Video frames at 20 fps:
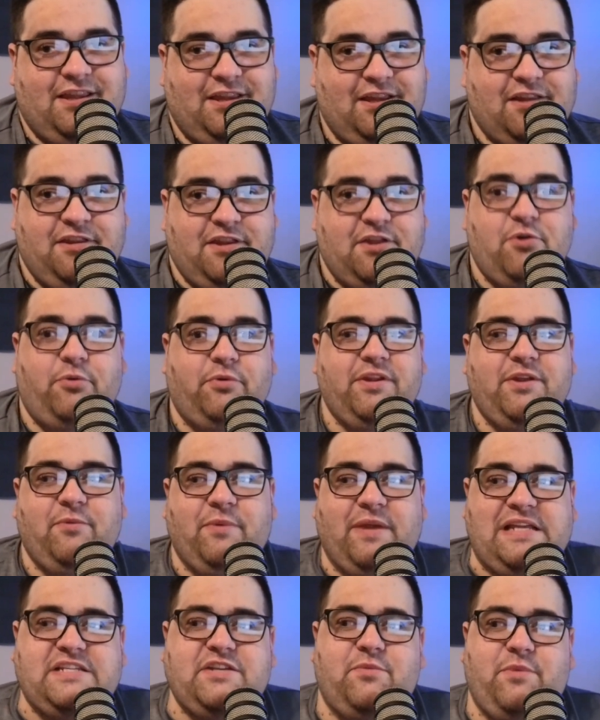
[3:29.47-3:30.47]
The only
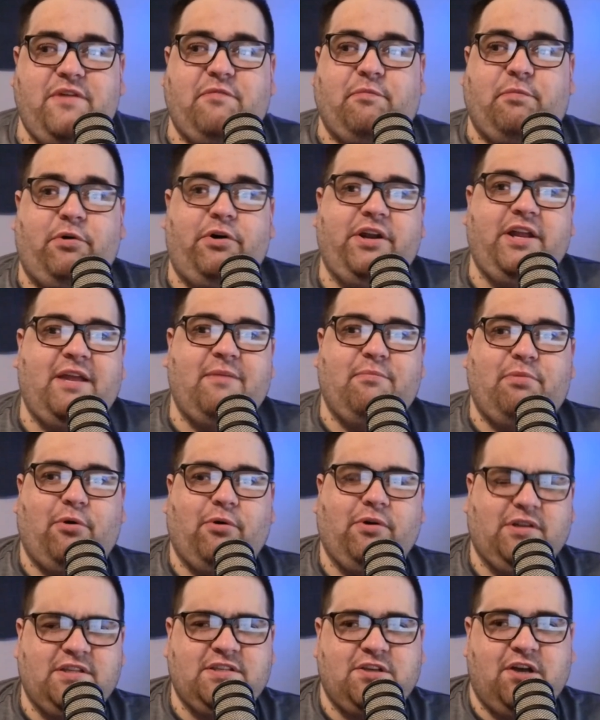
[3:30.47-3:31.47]
reason we've put
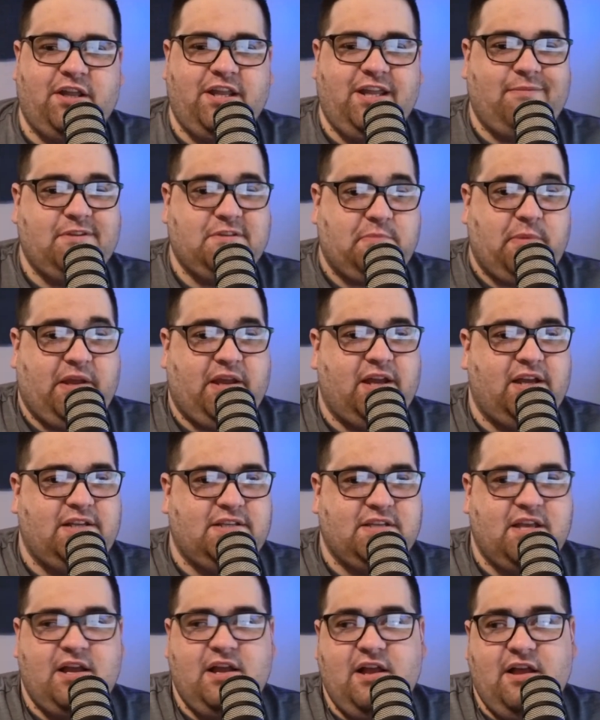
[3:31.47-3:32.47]
importance on them is
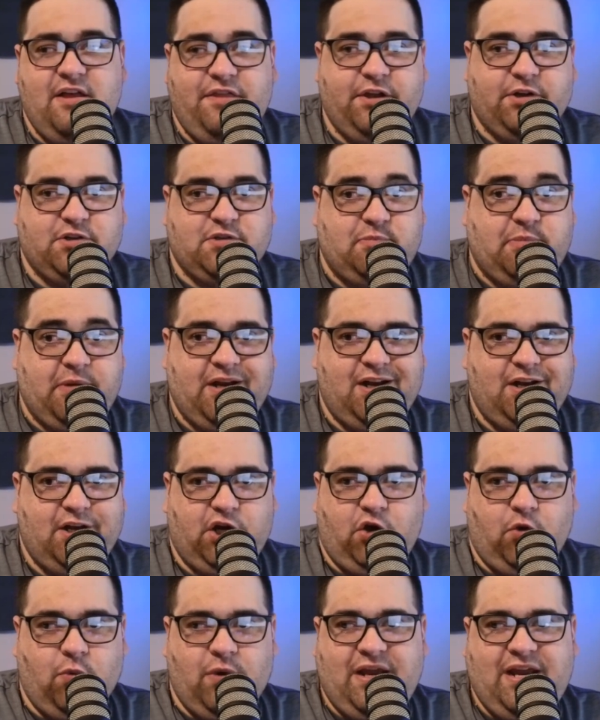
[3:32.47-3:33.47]
because there's been an
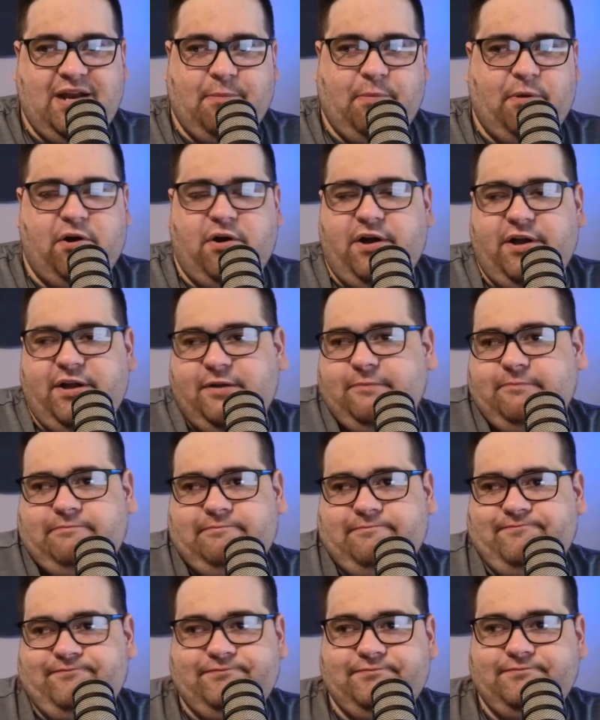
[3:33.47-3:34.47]
agreed upon
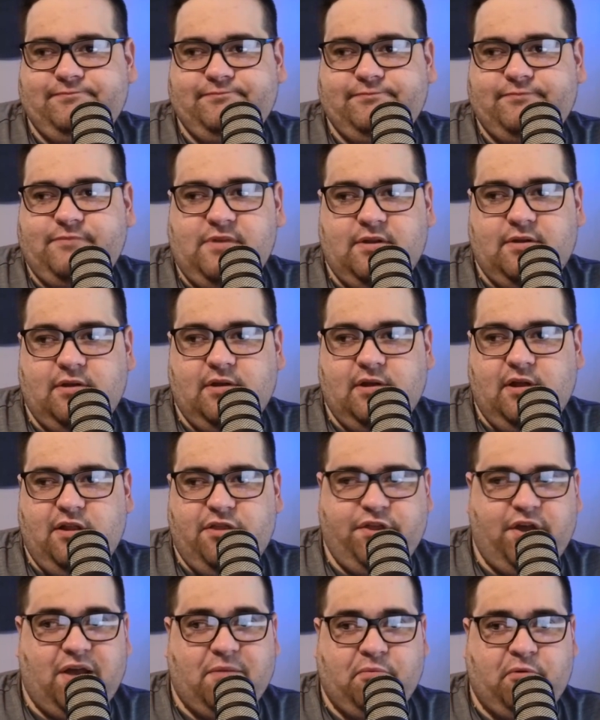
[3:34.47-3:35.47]

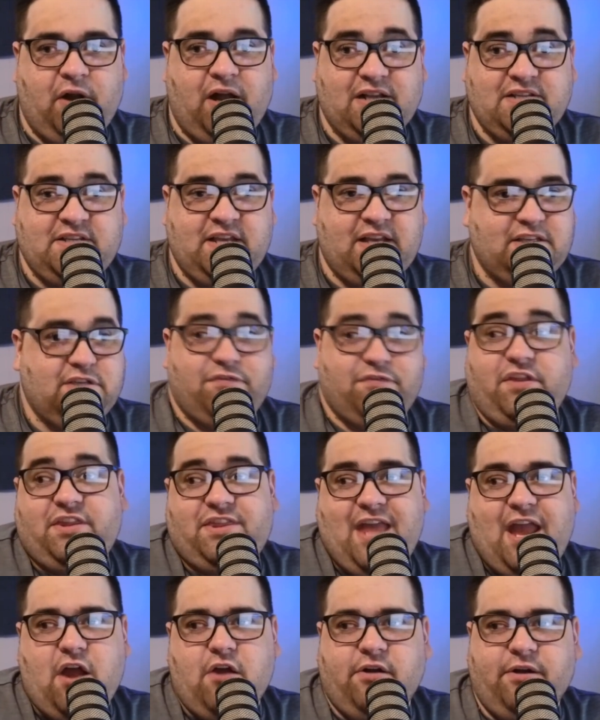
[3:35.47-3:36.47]
thought process of that
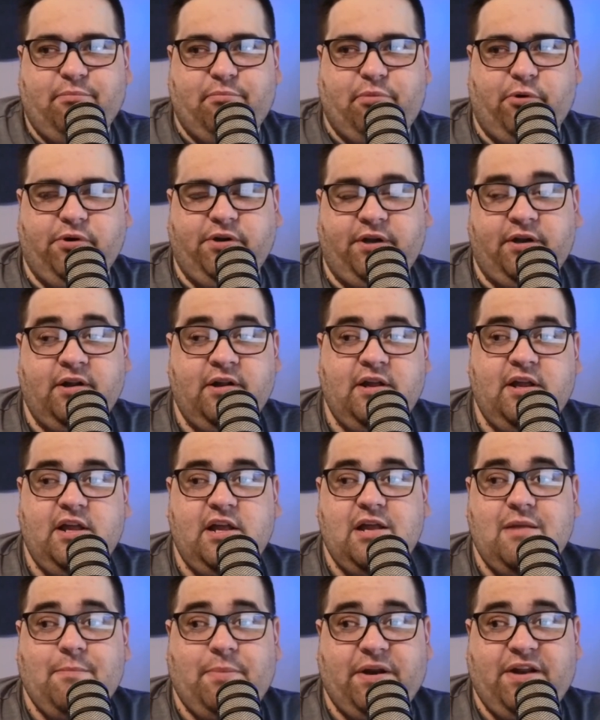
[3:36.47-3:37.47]
they are important.
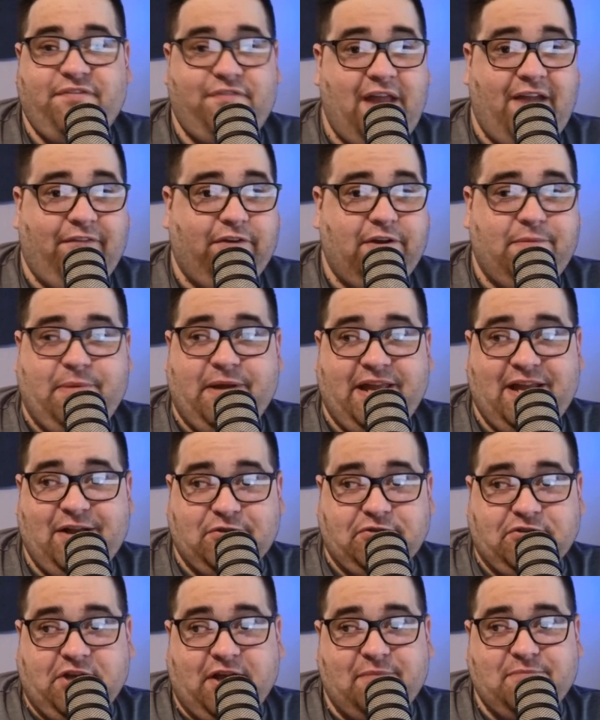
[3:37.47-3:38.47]
But if everybody
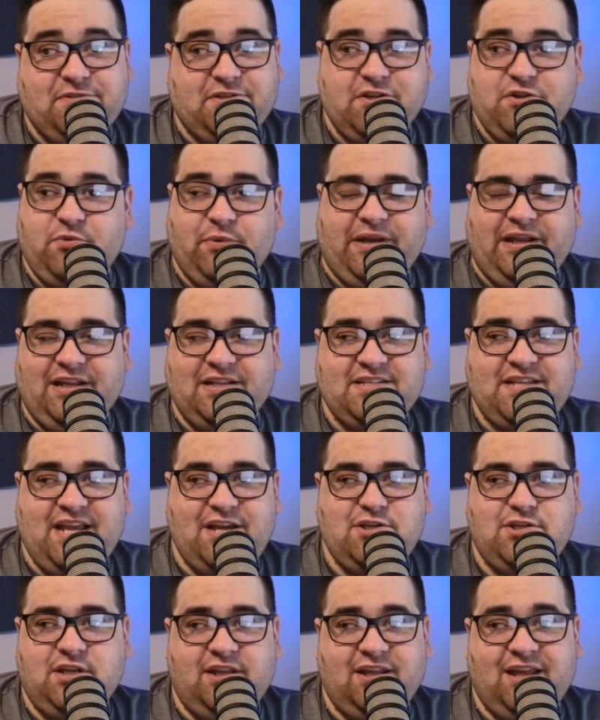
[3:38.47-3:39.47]
else comes to the
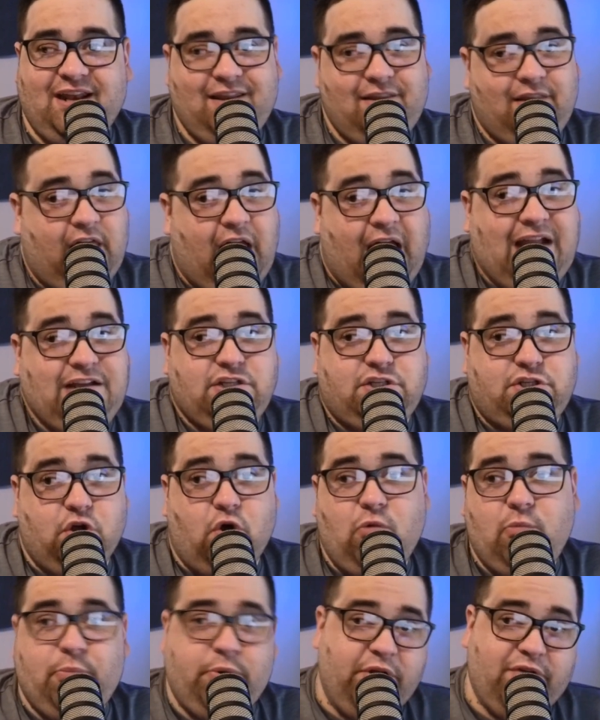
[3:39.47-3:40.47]
realization that I
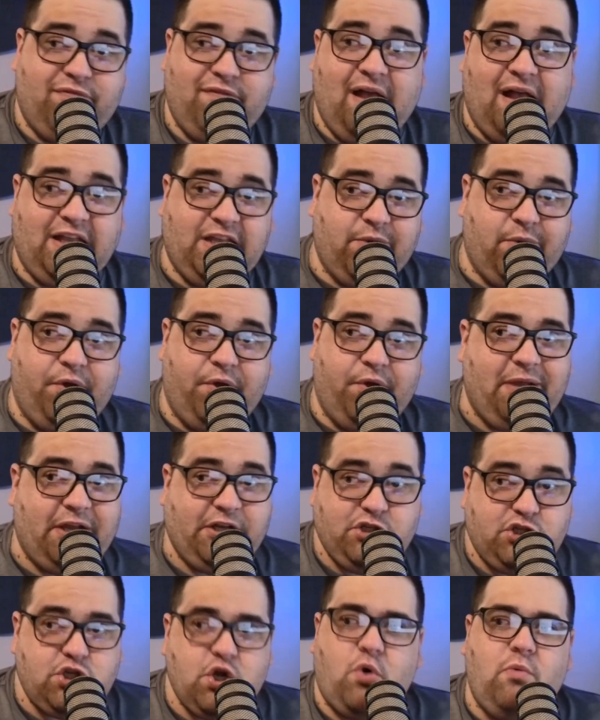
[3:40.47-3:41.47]
don't put value on them, I
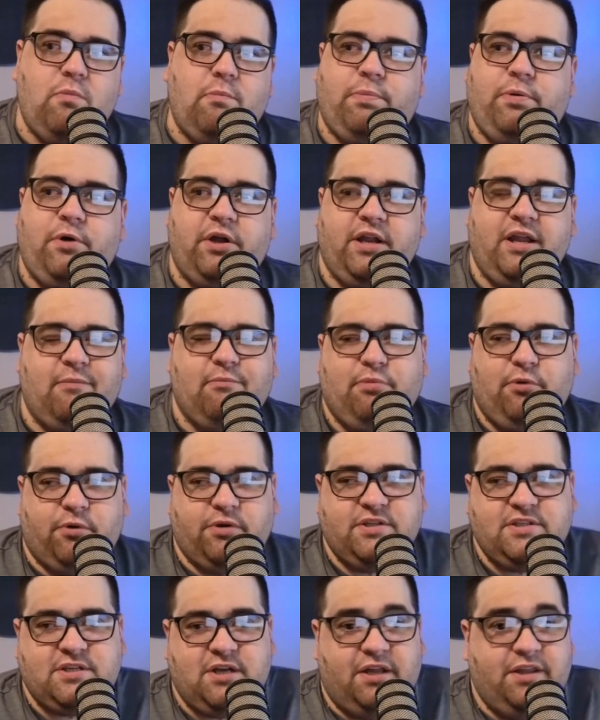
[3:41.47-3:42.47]
don't put
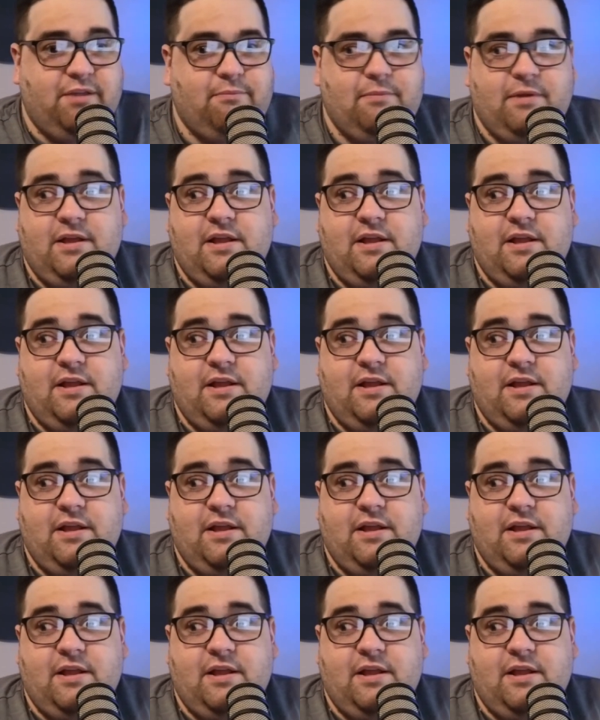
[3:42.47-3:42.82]
importance on them,